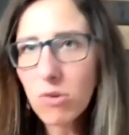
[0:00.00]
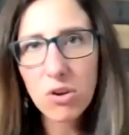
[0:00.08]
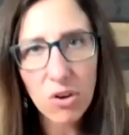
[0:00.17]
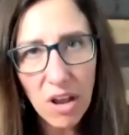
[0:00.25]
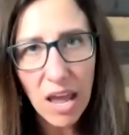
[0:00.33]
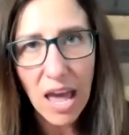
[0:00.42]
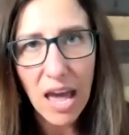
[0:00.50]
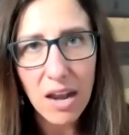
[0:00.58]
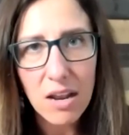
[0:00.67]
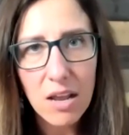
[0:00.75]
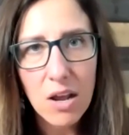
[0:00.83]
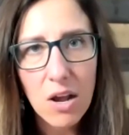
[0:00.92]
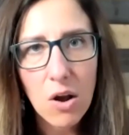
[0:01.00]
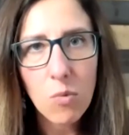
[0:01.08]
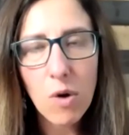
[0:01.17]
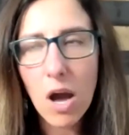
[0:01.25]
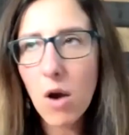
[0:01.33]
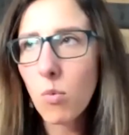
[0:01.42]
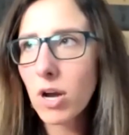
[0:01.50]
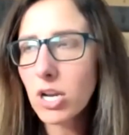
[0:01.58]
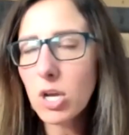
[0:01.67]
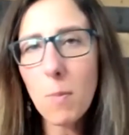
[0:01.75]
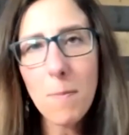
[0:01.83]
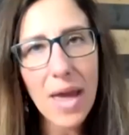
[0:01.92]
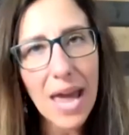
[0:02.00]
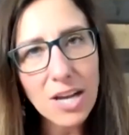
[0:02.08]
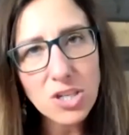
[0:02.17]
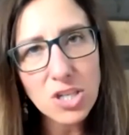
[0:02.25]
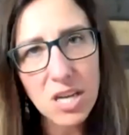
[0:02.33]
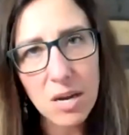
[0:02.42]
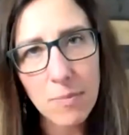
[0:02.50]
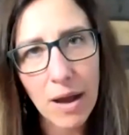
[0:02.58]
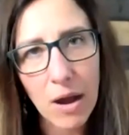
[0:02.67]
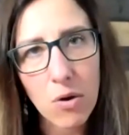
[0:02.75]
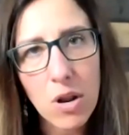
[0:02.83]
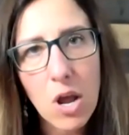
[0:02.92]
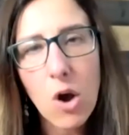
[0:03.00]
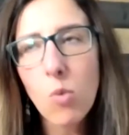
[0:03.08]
good at? What are you passionate about?